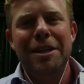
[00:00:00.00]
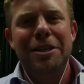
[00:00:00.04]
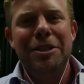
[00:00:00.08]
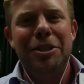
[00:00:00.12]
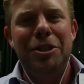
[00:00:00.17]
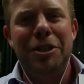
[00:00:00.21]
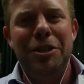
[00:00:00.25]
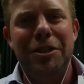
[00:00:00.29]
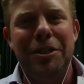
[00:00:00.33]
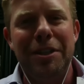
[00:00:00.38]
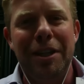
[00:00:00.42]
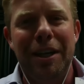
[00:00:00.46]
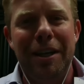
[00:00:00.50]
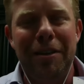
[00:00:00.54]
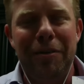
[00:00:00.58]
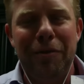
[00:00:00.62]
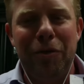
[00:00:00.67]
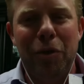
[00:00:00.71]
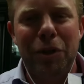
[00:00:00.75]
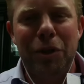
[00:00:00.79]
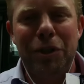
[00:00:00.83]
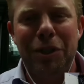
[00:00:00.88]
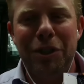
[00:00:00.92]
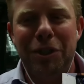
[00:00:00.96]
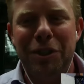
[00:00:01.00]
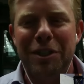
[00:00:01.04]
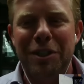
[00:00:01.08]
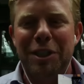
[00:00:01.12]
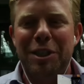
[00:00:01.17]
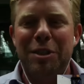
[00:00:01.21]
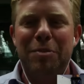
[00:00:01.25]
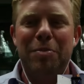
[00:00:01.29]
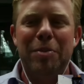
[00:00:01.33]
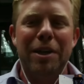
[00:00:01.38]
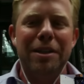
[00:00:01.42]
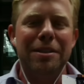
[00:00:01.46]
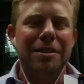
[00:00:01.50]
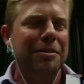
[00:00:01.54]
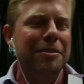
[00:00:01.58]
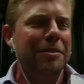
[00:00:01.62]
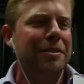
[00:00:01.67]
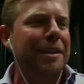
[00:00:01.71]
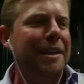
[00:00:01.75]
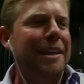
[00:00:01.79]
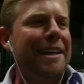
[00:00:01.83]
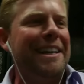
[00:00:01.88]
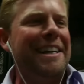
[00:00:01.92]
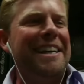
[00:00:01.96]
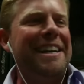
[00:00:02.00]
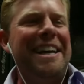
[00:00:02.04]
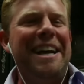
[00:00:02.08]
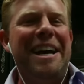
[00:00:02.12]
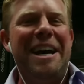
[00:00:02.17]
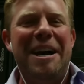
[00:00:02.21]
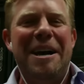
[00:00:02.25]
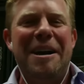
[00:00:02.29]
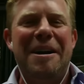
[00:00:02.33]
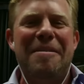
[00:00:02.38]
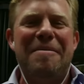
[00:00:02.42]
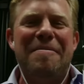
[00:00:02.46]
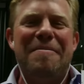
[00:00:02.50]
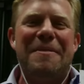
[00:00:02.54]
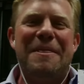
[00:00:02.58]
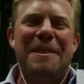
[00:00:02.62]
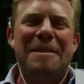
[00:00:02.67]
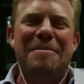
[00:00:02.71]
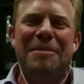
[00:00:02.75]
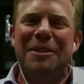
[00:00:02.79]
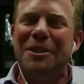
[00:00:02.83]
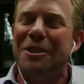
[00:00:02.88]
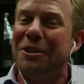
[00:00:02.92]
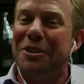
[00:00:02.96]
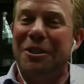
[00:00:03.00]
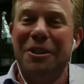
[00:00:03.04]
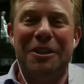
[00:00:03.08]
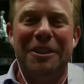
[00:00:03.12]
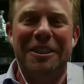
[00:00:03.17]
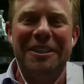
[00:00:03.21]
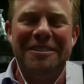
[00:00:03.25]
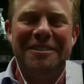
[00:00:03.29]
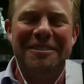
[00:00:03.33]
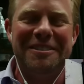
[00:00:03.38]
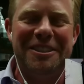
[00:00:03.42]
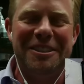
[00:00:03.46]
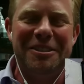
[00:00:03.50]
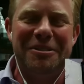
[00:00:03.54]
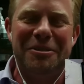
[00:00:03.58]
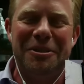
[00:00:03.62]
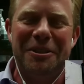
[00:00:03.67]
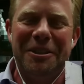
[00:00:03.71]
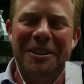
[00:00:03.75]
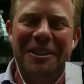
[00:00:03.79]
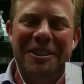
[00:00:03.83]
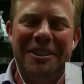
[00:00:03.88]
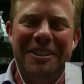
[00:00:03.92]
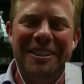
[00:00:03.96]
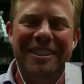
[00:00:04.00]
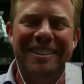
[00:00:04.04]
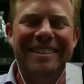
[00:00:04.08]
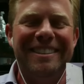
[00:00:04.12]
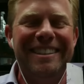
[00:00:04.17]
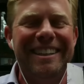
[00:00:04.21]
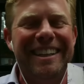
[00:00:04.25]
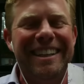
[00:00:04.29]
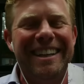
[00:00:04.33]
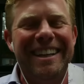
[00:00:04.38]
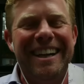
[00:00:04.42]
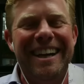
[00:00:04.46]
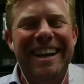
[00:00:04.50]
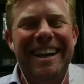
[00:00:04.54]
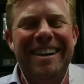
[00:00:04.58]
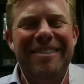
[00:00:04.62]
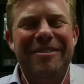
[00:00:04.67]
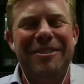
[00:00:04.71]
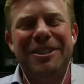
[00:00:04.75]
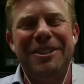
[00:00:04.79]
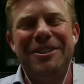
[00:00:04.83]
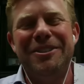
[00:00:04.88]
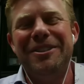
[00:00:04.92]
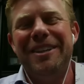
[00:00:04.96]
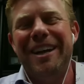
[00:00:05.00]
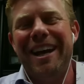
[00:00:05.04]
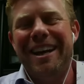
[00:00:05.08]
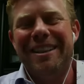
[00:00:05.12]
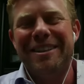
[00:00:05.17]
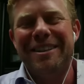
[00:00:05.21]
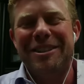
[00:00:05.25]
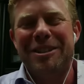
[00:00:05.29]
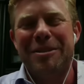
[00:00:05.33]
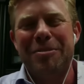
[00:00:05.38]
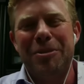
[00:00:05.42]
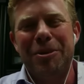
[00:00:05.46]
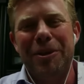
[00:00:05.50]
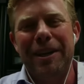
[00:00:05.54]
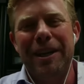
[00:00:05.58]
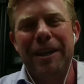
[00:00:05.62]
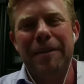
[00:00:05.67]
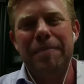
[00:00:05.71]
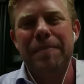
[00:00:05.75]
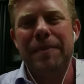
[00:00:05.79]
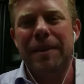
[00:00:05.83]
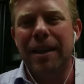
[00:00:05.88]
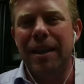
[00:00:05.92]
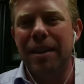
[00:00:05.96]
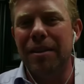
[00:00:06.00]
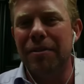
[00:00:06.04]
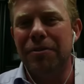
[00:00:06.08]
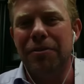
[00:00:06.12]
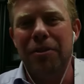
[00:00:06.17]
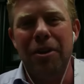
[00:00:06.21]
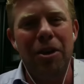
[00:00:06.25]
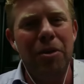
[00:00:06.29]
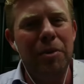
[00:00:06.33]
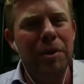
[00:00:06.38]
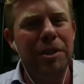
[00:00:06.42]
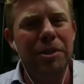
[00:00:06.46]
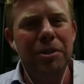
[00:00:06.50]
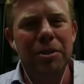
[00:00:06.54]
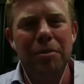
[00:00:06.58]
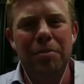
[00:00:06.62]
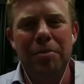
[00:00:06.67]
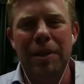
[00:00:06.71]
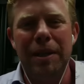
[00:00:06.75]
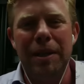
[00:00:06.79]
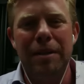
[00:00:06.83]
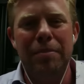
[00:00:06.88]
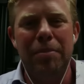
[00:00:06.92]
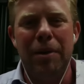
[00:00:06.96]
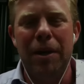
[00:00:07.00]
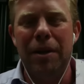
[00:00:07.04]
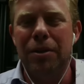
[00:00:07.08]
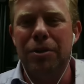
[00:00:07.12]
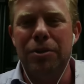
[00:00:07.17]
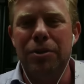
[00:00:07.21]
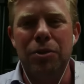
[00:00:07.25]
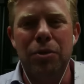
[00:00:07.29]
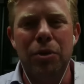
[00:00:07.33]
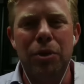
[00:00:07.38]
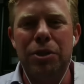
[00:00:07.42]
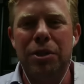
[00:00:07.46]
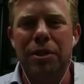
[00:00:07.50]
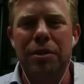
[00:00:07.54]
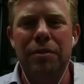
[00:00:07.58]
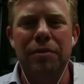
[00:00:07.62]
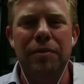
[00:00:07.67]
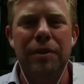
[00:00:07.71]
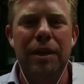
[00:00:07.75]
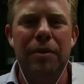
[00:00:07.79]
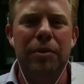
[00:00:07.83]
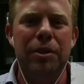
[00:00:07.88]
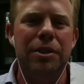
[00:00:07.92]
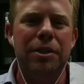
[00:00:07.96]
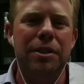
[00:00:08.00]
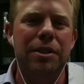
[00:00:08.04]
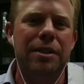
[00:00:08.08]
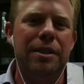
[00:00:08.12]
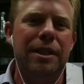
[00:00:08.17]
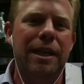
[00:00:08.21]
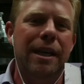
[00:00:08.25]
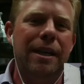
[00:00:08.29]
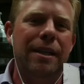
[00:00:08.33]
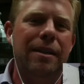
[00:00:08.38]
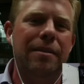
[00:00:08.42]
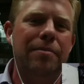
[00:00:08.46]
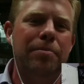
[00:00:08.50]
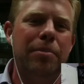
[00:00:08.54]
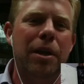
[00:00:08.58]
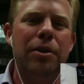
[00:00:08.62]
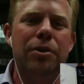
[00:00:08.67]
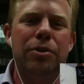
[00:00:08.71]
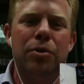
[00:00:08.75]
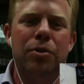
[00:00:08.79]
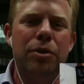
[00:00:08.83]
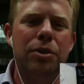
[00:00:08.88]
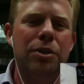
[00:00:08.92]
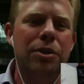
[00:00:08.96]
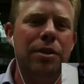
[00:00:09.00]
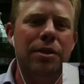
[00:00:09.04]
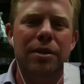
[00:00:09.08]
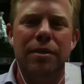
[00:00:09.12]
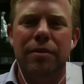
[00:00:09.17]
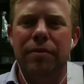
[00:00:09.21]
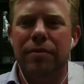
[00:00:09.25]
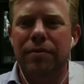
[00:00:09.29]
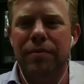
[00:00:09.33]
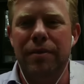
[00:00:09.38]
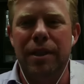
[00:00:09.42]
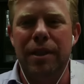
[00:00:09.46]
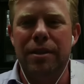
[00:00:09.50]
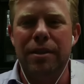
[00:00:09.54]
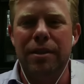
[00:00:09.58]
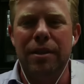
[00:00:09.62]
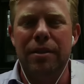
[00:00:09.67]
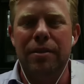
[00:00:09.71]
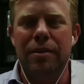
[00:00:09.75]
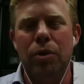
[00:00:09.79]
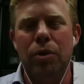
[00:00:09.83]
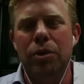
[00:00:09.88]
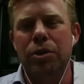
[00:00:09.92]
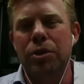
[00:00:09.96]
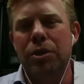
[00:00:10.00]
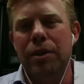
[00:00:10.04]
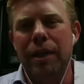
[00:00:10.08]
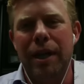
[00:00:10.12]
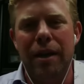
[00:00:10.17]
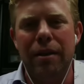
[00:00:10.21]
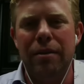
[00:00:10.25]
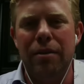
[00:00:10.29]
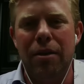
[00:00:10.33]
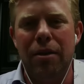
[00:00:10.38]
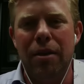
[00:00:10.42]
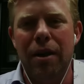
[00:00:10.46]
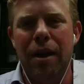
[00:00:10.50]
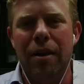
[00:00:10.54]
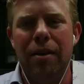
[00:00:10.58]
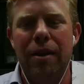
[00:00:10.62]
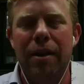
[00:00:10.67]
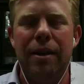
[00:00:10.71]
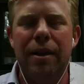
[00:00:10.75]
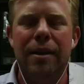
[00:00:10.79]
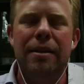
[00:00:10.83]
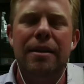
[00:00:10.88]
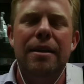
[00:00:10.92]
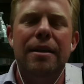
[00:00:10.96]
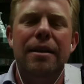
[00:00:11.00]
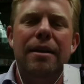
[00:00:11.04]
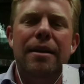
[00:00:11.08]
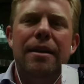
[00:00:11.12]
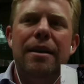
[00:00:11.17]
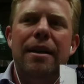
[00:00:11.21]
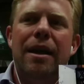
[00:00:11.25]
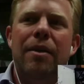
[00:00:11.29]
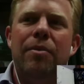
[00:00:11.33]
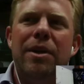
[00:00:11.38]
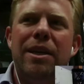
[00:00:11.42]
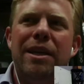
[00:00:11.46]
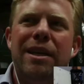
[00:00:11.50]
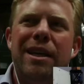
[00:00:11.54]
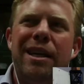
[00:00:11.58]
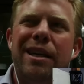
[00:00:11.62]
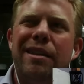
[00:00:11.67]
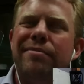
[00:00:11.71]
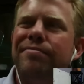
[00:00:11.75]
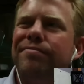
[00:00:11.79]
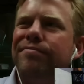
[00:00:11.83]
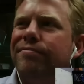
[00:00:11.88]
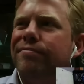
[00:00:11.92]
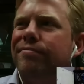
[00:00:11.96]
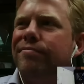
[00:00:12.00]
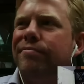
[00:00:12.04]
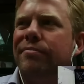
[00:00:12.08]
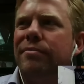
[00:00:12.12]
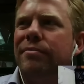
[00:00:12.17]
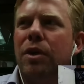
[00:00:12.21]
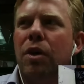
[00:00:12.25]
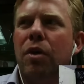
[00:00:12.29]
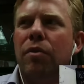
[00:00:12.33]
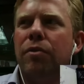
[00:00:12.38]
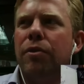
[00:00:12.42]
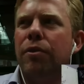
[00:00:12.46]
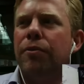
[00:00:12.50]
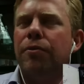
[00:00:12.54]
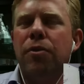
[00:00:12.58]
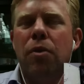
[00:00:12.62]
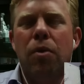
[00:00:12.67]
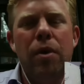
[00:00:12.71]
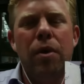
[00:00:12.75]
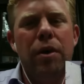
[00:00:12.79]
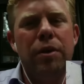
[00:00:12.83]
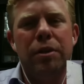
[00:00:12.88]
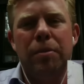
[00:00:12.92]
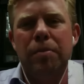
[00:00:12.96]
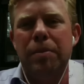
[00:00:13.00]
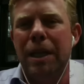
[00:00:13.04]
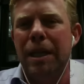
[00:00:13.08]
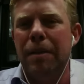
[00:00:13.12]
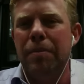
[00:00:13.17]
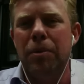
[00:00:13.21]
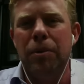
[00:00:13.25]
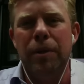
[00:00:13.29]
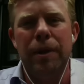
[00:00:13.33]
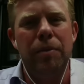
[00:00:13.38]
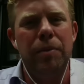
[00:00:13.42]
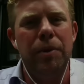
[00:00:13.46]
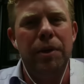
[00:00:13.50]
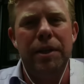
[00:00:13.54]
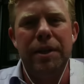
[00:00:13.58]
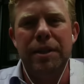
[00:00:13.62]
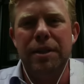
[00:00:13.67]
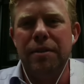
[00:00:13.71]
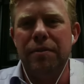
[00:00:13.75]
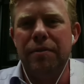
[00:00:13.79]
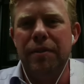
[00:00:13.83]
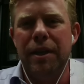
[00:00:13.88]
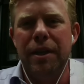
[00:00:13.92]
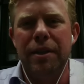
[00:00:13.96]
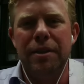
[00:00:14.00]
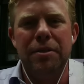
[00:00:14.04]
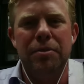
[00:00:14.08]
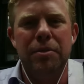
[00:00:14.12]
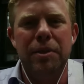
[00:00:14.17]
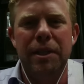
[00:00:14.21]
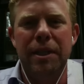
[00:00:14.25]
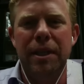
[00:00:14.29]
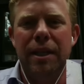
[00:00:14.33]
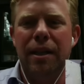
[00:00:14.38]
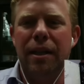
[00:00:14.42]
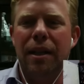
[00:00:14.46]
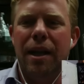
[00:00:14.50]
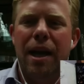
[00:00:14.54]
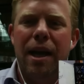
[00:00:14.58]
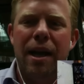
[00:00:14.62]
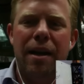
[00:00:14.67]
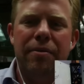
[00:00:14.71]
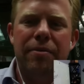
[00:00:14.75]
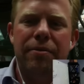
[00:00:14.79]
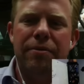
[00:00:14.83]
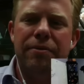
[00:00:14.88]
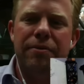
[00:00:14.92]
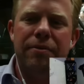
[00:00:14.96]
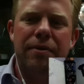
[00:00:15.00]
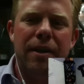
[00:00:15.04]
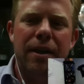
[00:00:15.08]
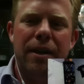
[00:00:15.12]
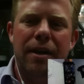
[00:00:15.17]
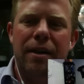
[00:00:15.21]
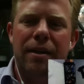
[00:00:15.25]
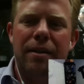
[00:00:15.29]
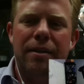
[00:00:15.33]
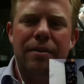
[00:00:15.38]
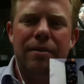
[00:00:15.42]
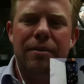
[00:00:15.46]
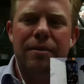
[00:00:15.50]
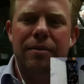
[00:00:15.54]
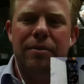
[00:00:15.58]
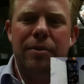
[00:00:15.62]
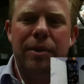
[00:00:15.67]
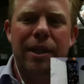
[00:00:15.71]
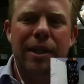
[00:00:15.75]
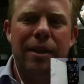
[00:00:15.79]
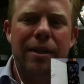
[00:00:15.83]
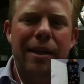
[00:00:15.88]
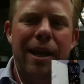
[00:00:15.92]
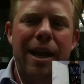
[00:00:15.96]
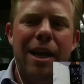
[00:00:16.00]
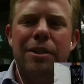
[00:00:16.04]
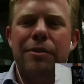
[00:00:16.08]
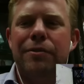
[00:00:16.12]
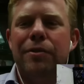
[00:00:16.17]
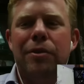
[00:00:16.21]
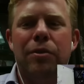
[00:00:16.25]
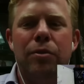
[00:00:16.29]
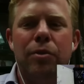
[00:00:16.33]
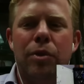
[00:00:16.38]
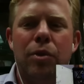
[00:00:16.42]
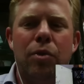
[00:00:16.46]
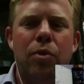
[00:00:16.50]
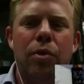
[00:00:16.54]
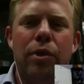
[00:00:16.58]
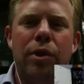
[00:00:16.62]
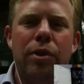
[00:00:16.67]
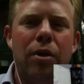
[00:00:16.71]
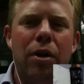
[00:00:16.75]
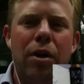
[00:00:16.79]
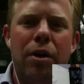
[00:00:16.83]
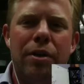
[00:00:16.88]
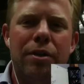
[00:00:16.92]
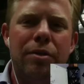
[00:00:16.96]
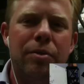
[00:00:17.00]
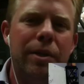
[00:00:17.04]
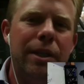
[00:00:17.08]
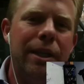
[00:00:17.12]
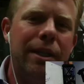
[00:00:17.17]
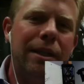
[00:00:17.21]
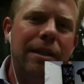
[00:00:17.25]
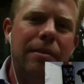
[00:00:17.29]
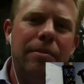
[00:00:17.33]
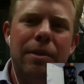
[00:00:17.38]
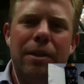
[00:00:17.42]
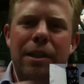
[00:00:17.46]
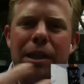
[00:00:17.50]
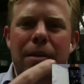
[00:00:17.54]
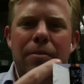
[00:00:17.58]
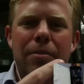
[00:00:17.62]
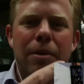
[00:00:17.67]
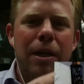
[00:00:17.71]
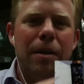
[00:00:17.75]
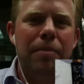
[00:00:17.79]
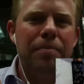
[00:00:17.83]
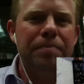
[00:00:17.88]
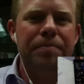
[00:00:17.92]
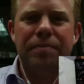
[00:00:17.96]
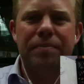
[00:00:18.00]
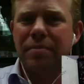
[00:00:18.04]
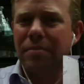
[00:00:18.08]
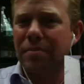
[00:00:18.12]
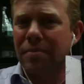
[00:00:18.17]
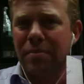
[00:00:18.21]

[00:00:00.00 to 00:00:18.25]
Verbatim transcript: She's unfortunately, she's expensive. But she's good. She's really good. We do that in the spring. In the fall, we do a big Butler's Orchard event, which is a Butler's Orchard is orchard out in our area, and we get over 400 people at one of these events. We get a live, we get a Nashville recording artist. We get them to come up.